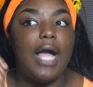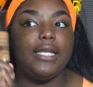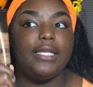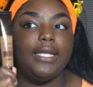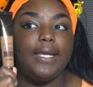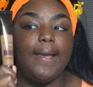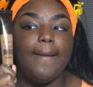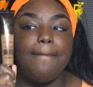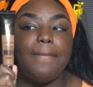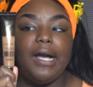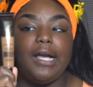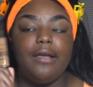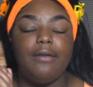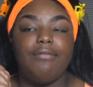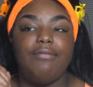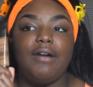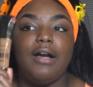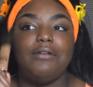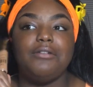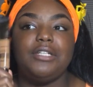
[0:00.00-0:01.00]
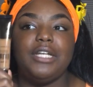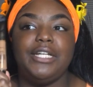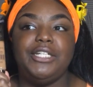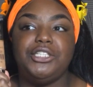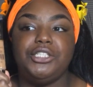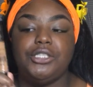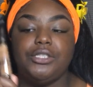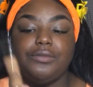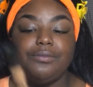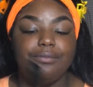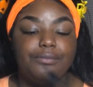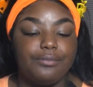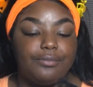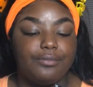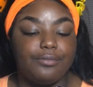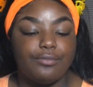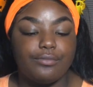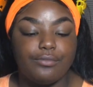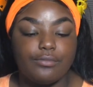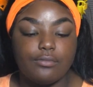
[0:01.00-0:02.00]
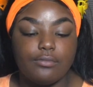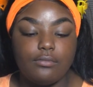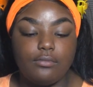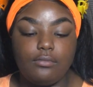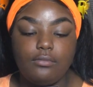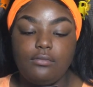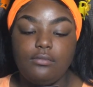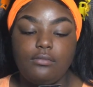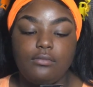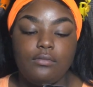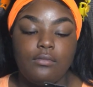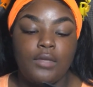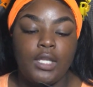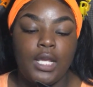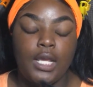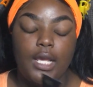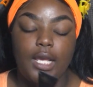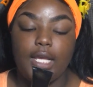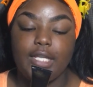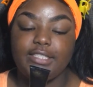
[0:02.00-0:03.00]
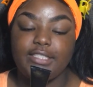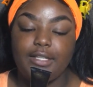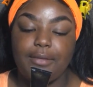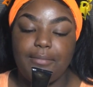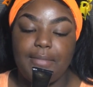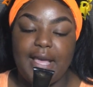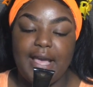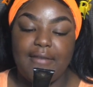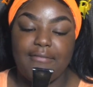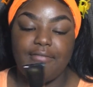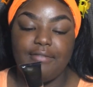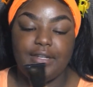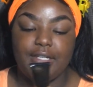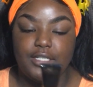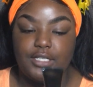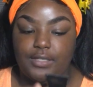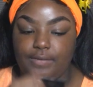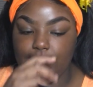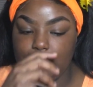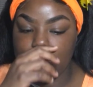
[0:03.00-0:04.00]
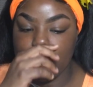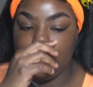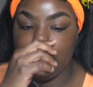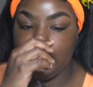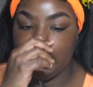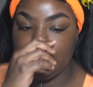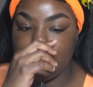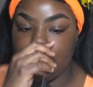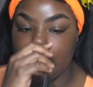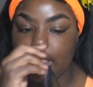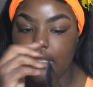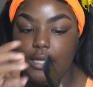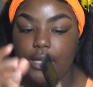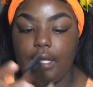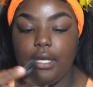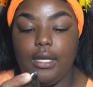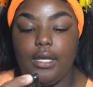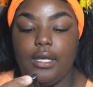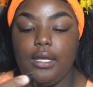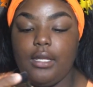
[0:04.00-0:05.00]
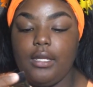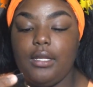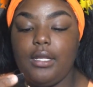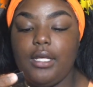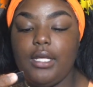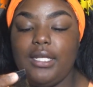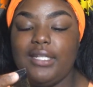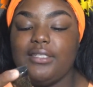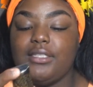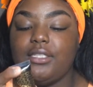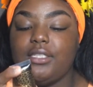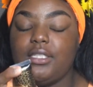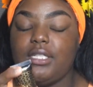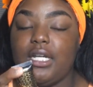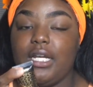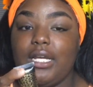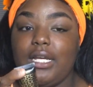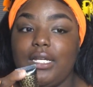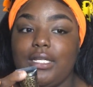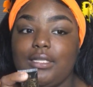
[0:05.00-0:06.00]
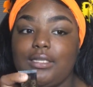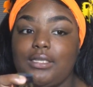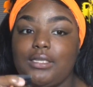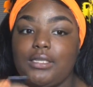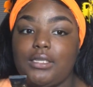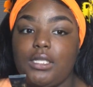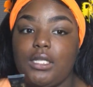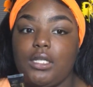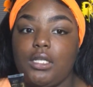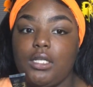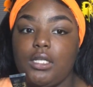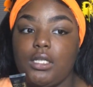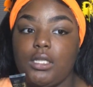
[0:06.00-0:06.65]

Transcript: I did buy a foundation. It's a matte finish foundation, and it's just